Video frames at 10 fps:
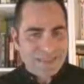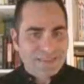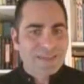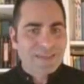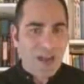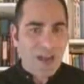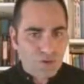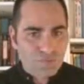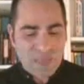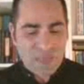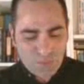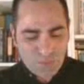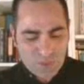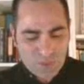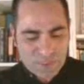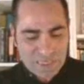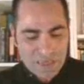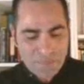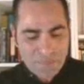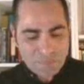The color of the tongue was
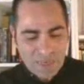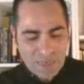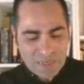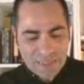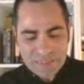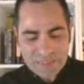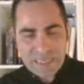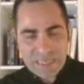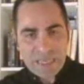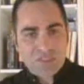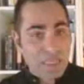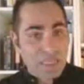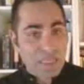another indication,